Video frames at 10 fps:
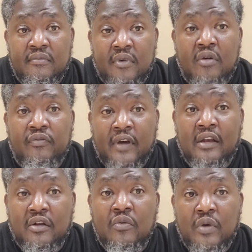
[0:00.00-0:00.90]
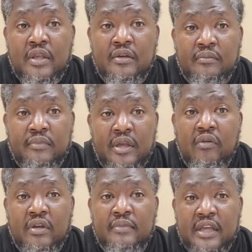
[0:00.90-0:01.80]
Oh, the Father gonna weigh them. He gonna
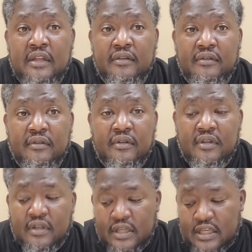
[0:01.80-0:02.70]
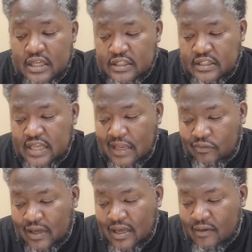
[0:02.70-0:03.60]
get them together. See, that's
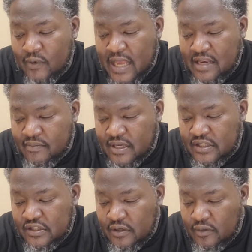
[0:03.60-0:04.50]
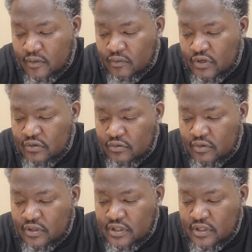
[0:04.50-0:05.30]
why we got to make sure when we doing